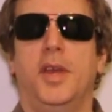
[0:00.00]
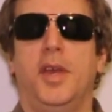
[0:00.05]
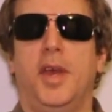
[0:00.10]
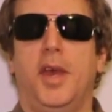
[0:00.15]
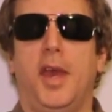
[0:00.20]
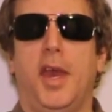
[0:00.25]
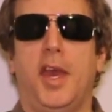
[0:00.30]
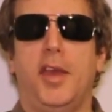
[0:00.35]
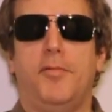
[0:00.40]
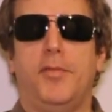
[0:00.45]

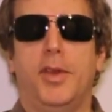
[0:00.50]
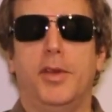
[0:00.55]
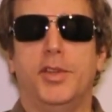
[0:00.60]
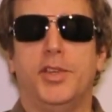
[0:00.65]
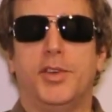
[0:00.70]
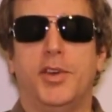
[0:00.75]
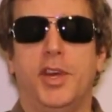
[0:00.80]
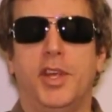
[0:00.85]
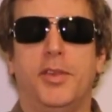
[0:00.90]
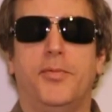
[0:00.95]
Hey, if you
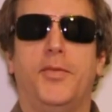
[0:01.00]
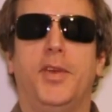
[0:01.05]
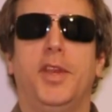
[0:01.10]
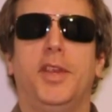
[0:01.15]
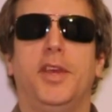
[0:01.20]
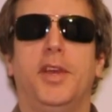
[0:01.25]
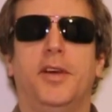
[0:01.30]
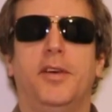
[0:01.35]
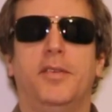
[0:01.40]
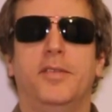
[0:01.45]
enjoyed the
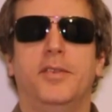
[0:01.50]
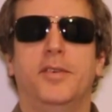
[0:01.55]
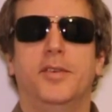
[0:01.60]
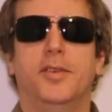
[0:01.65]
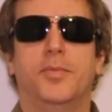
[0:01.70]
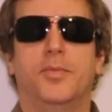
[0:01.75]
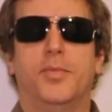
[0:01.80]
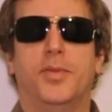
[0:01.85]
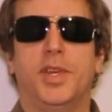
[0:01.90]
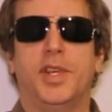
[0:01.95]
video,
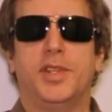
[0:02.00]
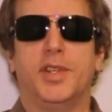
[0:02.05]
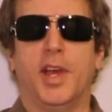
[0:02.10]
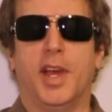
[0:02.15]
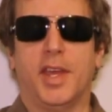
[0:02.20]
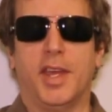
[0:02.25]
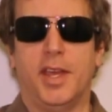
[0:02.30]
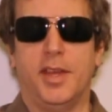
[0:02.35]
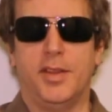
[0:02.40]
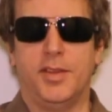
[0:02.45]
please
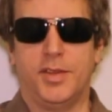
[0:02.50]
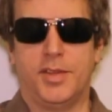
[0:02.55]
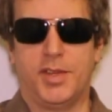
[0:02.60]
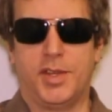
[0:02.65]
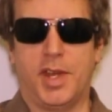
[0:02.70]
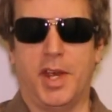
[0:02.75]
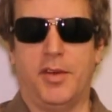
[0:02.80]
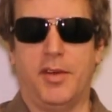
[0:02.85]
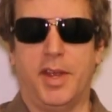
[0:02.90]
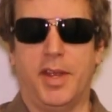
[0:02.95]
like it,
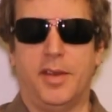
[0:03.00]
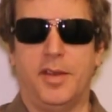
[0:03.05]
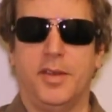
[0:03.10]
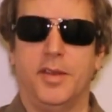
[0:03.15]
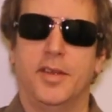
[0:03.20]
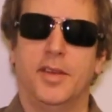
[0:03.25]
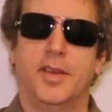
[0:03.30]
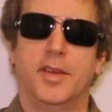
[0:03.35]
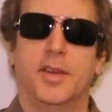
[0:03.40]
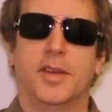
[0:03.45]
share it,
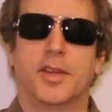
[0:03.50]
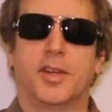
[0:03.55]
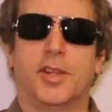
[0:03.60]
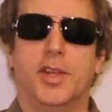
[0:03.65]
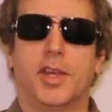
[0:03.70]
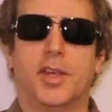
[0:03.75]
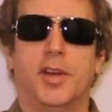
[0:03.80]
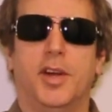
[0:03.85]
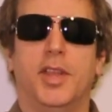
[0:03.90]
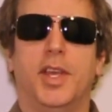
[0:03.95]

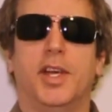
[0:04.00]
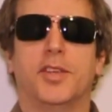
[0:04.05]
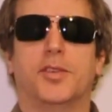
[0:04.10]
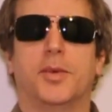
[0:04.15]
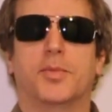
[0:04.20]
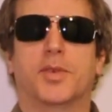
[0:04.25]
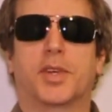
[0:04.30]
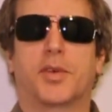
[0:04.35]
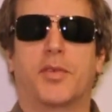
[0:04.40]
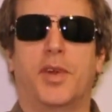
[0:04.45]
click on that
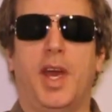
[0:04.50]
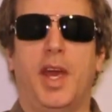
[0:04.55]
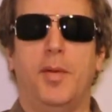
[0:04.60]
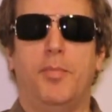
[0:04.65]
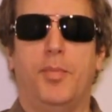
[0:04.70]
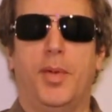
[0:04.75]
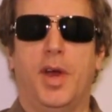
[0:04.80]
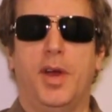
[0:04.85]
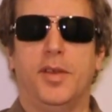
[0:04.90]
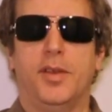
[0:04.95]

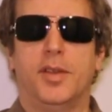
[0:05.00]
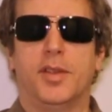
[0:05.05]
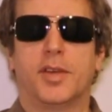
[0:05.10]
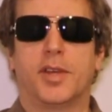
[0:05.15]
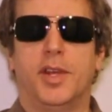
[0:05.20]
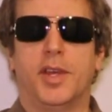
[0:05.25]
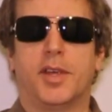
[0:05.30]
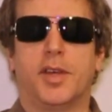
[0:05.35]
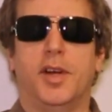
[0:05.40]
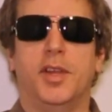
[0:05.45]
subscribe button,
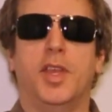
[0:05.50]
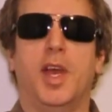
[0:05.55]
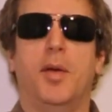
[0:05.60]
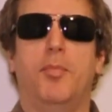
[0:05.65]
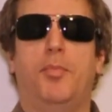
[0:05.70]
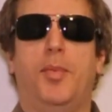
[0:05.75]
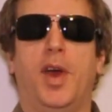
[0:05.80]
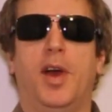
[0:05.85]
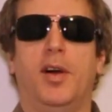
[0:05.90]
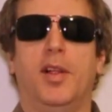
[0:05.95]
click on
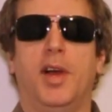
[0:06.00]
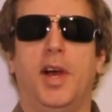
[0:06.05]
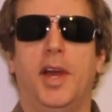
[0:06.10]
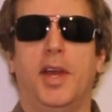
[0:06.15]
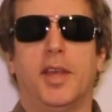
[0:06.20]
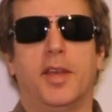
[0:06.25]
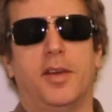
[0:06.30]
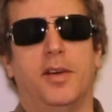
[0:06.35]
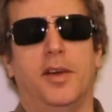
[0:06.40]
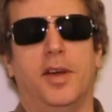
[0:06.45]
that bell
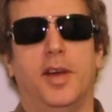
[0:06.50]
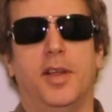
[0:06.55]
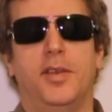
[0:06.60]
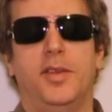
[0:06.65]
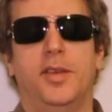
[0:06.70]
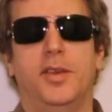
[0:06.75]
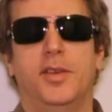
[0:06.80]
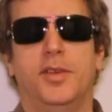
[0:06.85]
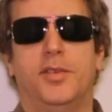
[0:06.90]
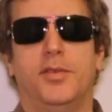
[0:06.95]
icon
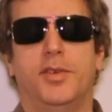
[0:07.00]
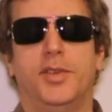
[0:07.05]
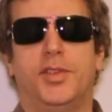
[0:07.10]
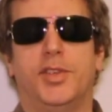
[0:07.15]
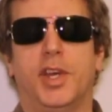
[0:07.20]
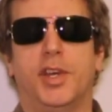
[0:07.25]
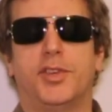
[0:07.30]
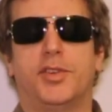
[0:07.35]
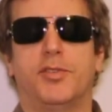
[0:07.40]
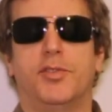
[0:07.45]
to
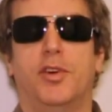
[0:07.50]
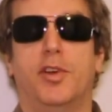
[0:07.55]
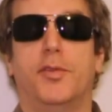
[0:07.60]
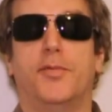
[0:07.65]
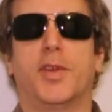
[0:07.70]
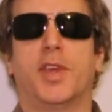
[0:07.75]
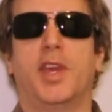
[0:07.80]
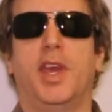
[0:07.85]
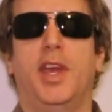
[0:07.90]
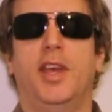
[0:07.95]
adjust your
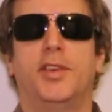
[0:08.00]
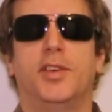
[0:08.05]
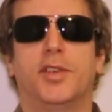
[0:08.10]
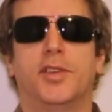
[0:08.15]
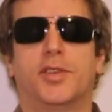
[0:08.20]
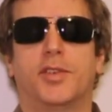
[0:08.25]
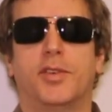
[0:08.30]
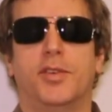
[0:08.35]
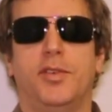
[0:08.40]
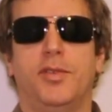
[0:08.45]

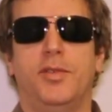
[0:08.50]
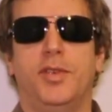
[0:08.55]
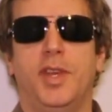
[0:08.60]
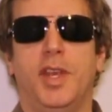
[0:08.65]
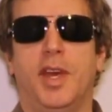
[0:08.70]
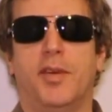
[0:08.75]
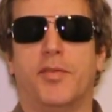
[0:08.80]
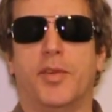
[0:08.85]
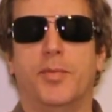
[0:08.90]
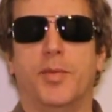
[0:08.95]
notifications so you'll
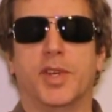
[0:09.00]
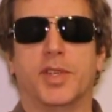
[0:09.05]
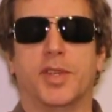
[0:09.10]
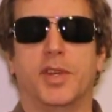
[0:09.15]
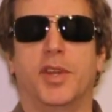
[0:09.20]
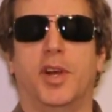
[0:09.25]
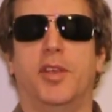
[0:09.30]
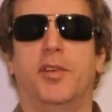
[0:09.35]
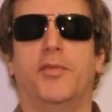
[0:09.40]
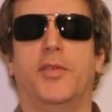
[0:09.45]
never miss
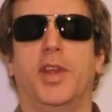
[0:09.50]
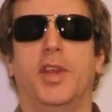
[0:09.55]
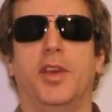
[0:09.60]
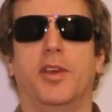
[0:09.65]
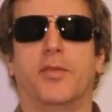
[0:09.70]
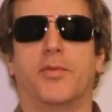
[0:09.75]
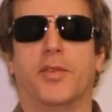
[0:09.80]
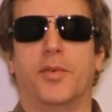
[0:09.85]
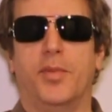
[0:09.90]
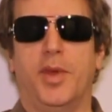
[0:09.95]
another video
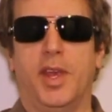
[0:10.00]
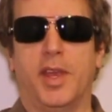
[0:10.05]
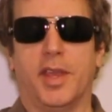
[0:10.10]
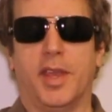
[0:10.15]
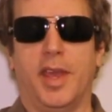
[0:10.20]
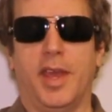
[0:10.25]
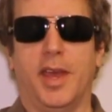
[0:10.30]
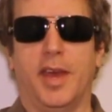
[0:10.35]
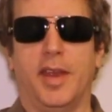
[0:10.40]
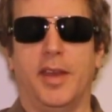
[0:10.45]
from me
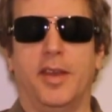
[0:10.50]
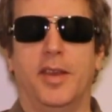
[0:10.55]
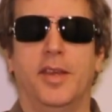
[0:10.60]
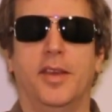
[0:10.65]
again.